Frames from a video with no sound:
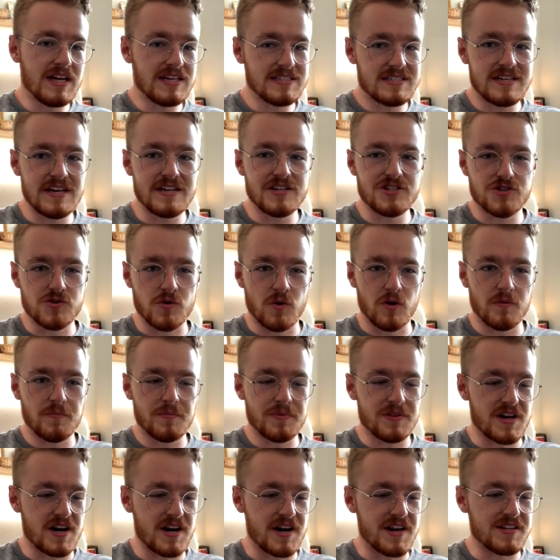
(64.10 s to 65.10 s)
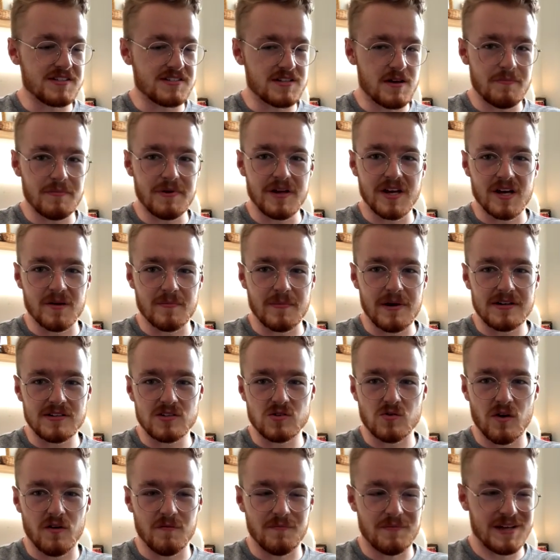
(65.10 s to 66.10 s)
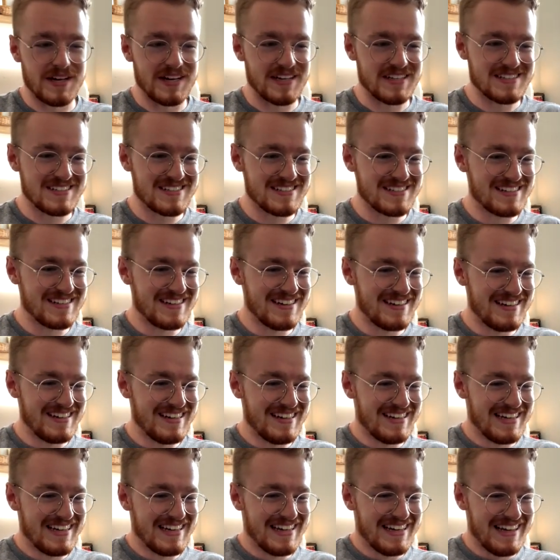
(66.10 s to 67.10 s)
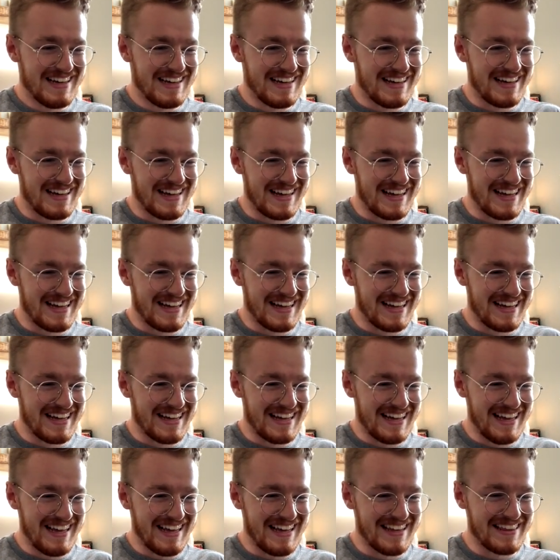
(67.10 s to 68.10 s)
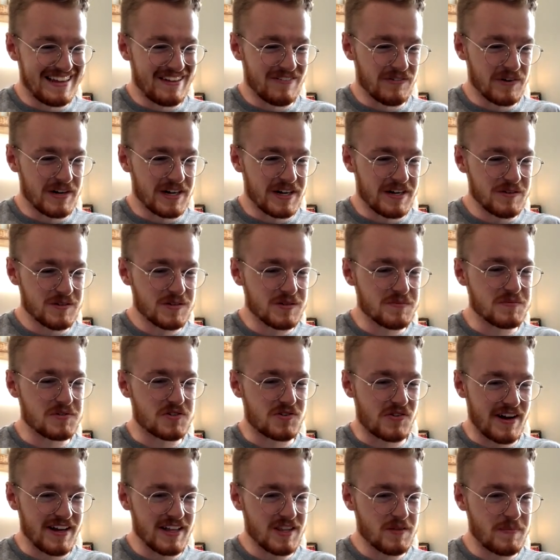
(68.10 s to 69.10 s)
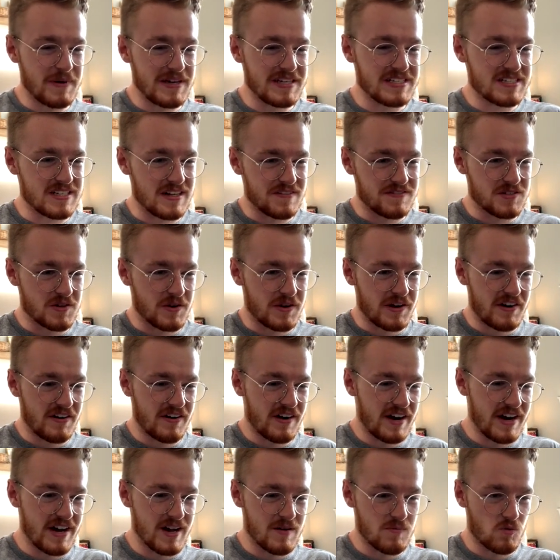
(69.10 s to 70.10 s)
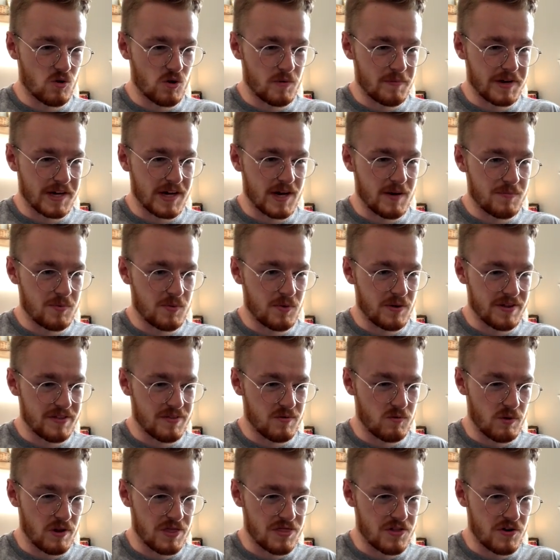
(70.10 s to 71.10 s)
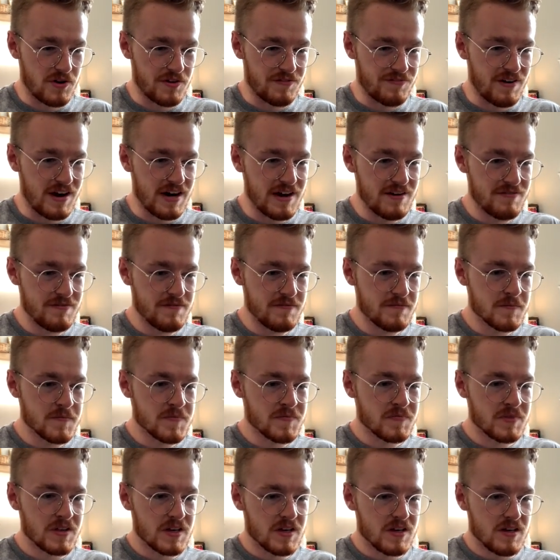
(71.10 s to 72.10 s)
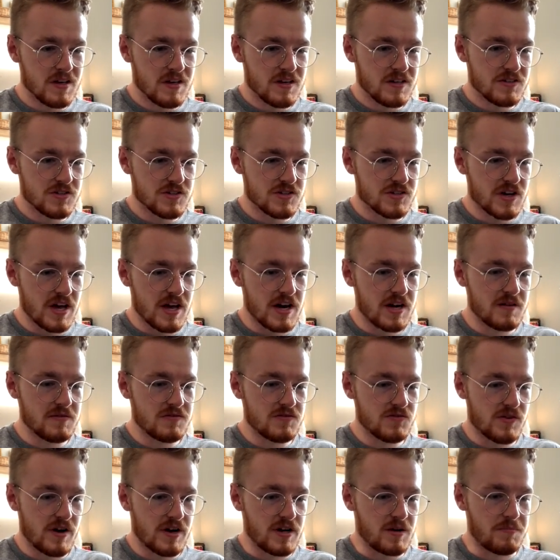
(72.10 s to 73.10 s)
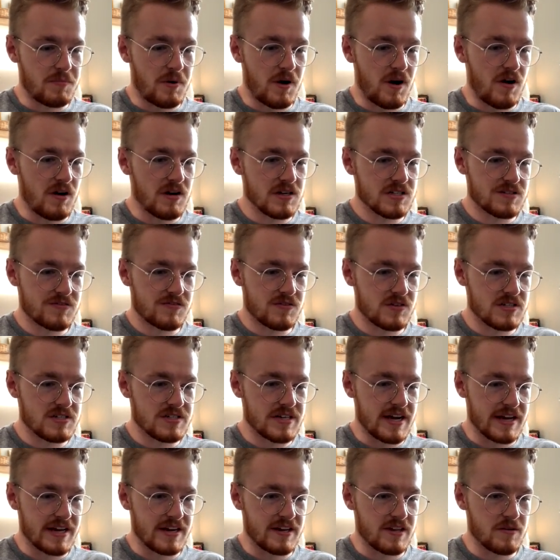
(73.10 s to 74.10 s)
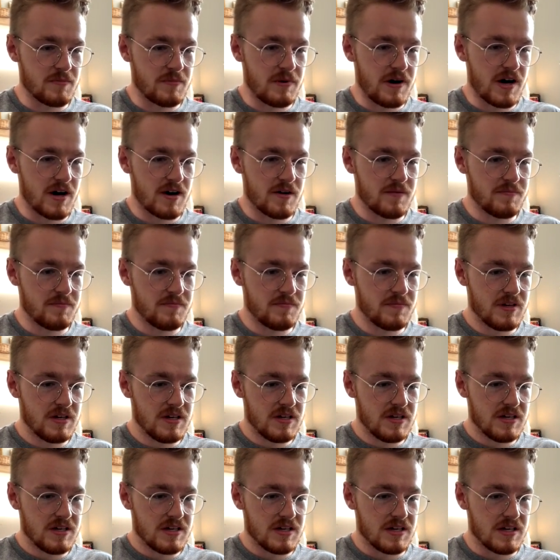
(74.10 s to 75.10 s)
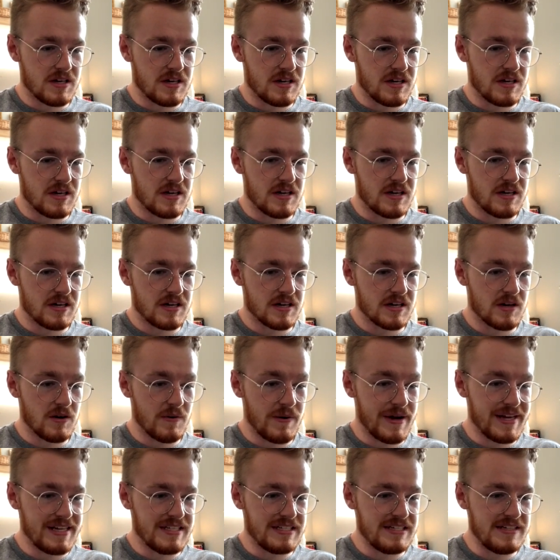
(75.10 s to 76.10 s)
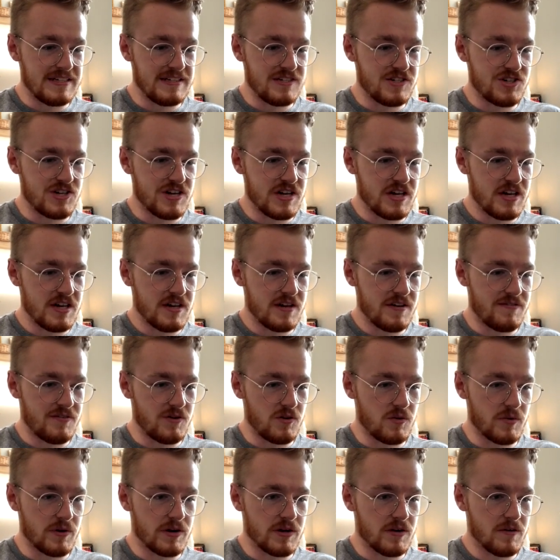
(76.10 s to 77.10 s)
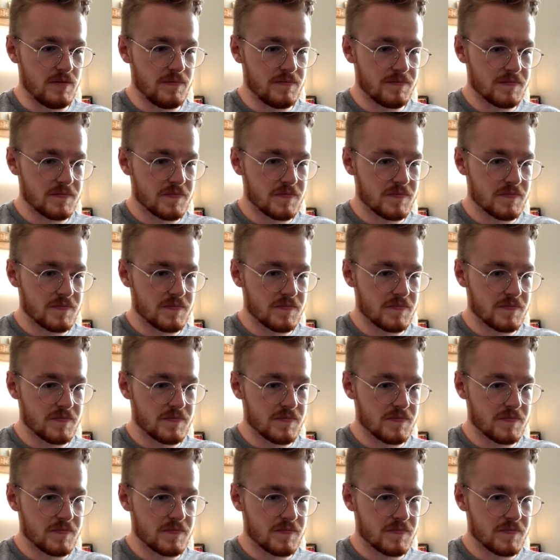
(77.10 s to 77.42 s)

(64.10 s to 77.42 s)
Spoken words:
I say short, but then it ends up being about 12 minutes. And then we're going to do some strength-based stuff. So here I am warming up with 135. Just kind of trying to pause for a second on the bottom, go ATG, if you will.